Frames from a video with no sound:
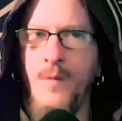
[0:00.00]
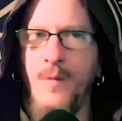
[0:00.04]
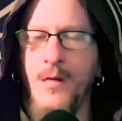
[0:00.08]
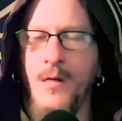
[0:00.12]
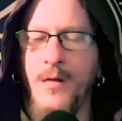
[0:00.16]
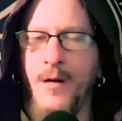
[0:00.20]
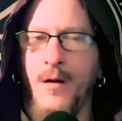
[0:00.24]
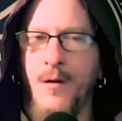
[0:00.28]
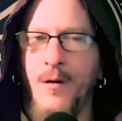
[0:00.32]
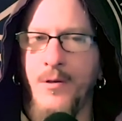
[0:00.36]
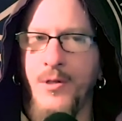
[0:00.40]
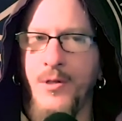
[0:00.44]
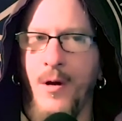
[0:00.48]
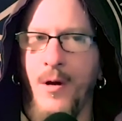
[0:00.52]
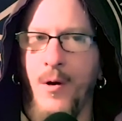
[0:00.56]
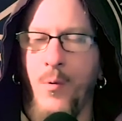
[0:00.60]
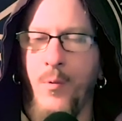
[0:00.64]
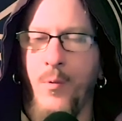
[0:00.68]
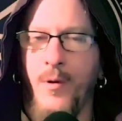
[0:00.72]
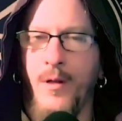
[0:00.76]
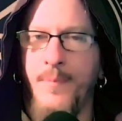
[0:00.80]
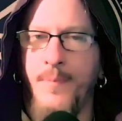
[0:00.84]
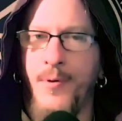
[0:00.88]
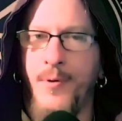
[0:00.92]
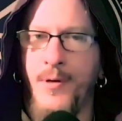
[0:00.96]
you know, so I don't
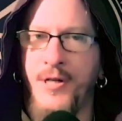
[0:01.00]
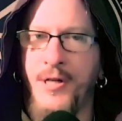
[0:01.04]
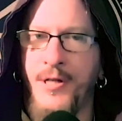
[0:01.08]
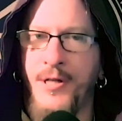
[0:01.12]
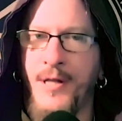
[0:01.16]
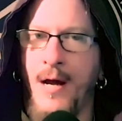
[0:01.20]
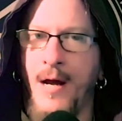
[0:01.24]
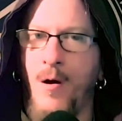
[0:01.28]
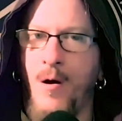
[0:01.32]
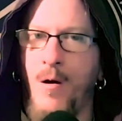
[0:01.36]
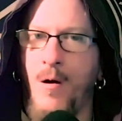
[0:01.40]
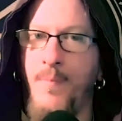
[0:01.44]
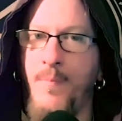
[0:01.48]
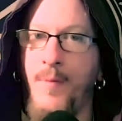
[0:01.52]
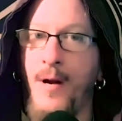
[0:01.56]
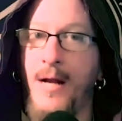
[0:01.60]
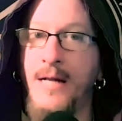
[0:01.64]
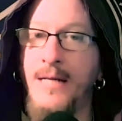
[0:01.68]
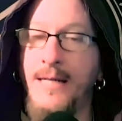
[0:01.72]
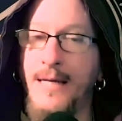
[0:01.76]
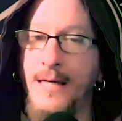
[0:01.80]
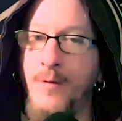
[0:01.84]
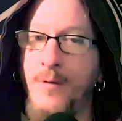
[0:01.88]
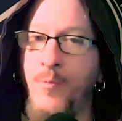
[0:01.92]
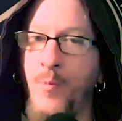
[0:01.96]
really push it that hard. But I
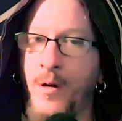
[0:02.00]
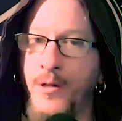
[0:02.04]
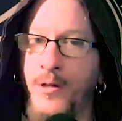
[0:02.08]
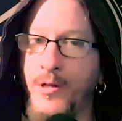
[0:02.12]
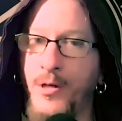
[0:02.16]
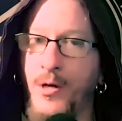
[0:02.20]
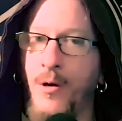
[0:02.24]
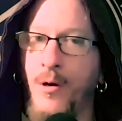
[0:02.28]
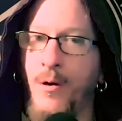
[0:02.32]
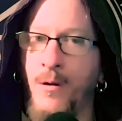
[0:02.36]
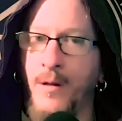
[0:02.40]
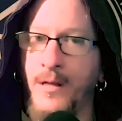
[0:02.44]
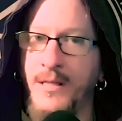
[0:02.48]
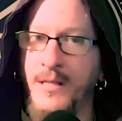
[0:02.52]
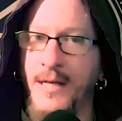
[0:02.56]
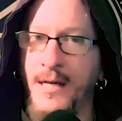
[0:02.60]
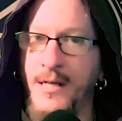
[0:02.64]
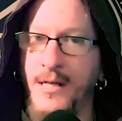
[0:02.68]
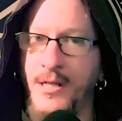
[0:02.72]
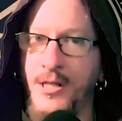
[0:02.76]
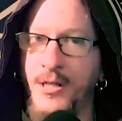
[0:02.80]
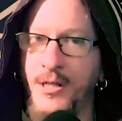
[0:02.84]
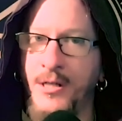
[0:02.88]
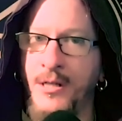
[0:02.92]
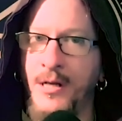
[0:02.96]
did want to call
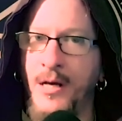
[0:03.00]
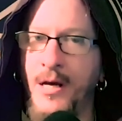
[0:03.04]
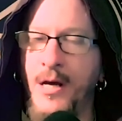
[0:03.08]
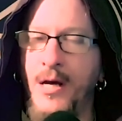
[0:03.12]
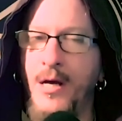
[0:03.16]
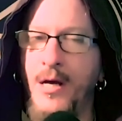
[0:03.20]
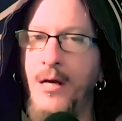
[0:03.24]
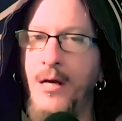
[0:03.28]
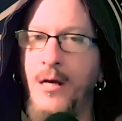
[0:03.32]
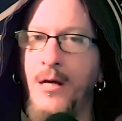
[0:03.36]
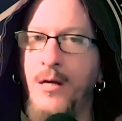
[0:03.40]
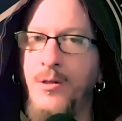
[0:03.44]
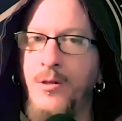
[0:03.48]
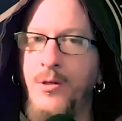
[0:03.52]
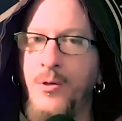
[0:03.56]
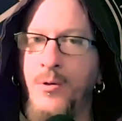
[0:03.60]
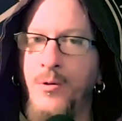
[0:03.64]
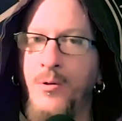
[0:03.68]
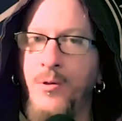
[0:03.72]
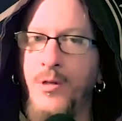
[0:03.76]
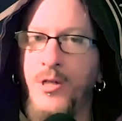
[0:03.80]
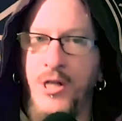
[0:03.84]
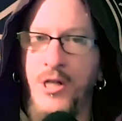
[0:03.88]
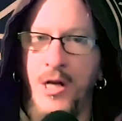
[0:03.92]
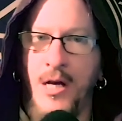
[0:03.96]
attention to
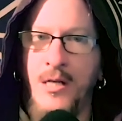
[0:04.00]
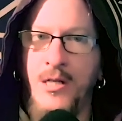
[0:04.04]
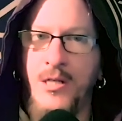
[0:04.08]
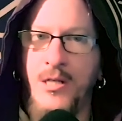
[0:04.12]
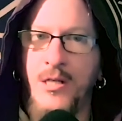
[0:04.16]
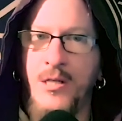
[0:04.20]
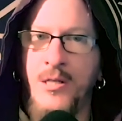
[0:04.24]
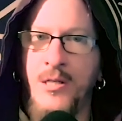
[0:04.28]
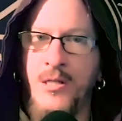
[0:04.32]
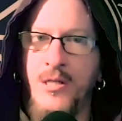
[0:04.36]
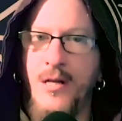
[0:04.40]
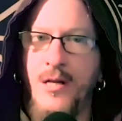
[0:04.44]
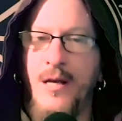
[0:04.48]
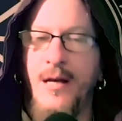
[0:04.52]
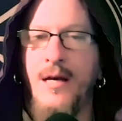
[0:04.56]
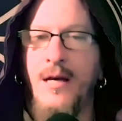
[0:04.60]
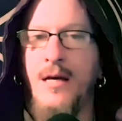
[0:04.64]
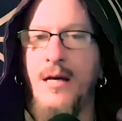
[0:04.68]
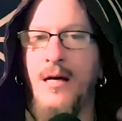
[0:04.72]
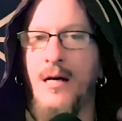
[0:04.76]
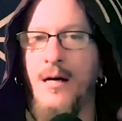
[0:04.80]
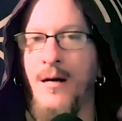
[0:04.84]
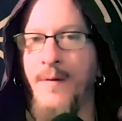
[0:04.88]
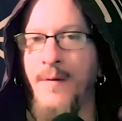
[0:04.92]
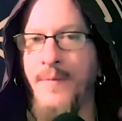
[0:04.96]
the changes
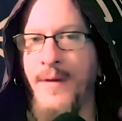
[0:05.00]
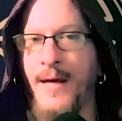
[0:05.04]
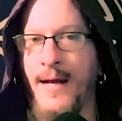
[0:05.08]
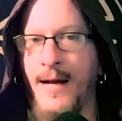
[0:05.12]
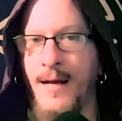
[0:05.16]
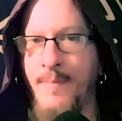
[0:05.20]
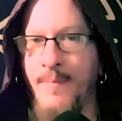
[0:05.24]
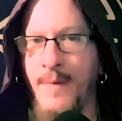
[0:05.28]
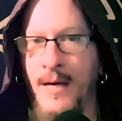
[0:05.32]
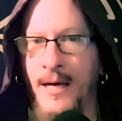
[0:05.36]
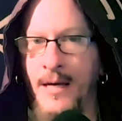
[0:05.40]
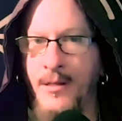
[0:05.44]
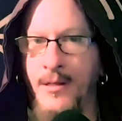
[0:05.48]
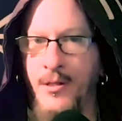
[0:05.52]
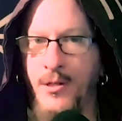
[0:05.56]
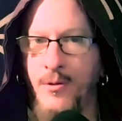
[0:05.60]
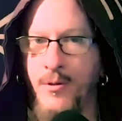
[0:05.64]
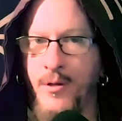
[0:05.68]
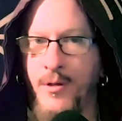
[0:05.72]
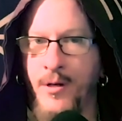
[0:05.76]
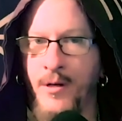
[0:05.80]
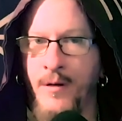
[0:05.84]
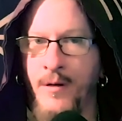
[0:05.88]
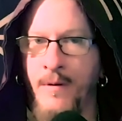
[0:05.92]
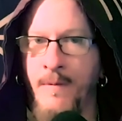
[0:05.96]
um, that I made to
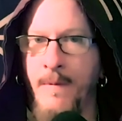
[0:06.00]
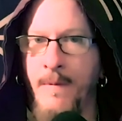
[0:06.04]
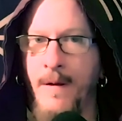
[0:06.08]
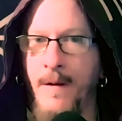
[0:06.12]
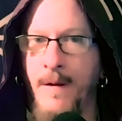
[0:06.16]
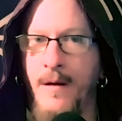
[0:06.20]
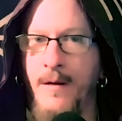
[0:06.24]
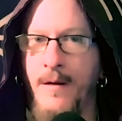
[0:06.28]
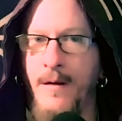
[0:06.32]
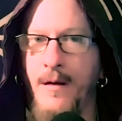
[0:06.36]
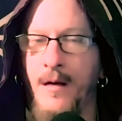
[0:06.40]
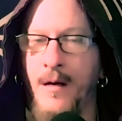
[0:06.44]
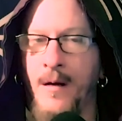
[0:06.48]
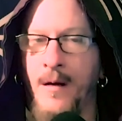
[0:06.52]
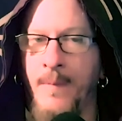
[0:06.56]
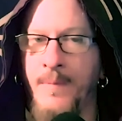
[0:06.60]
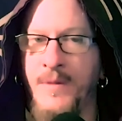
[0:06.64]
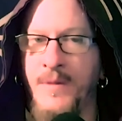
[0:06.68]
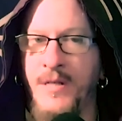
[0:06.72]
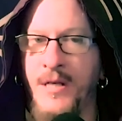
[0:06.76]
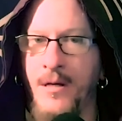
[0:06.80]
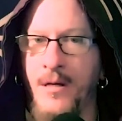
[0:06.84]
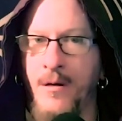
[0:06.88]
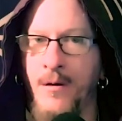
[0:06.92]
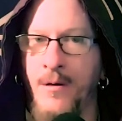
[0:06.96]
the um,
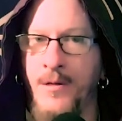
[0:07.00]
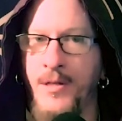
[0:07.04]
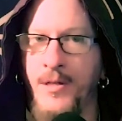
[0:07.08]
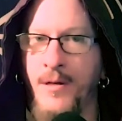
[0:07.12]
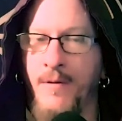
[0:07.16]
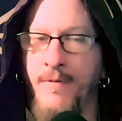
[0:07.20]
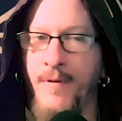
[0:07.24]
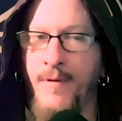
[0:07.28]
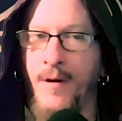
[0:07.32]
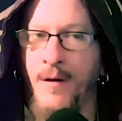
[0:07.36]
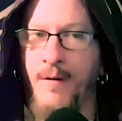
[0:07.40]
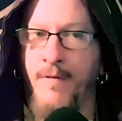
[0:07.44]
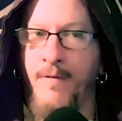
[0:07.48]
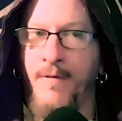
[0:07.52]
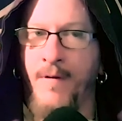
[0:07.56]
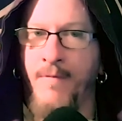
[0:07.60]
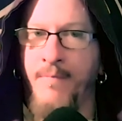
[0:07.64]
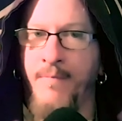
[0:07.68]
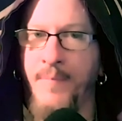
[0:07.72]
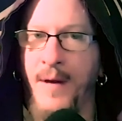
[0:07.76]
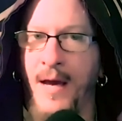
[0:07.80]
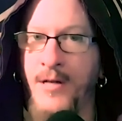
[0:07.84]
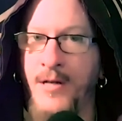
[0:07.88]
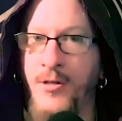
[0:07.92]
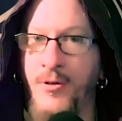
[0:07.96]
tiers of, of, of
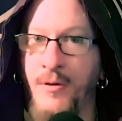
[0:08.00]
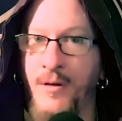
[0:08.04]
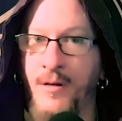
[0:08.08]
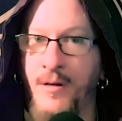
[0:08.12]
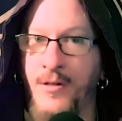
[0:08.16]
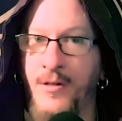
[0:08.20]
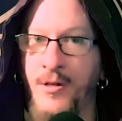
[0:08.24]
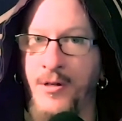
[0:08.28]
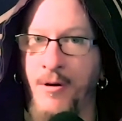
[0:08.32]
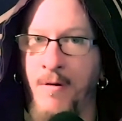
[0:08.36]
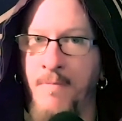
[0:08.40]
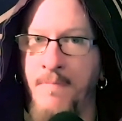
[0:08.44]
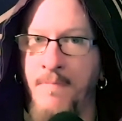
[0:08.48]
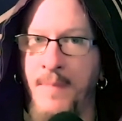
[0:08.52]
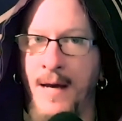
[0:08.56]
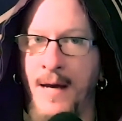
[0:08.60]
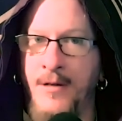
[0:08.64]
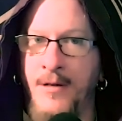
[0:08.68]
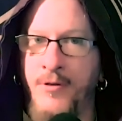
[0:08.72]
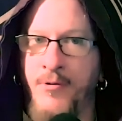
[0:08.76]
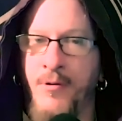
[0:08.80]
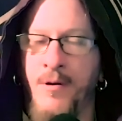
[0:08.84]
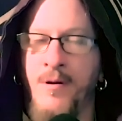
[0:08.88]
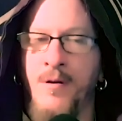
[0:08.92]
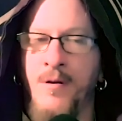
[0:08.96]
patronage on
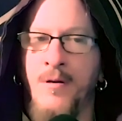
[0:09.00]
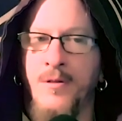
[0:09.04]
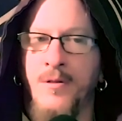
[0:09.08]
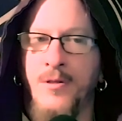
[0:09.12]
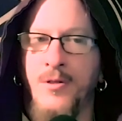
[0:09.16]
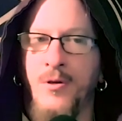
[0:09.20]
Patreon.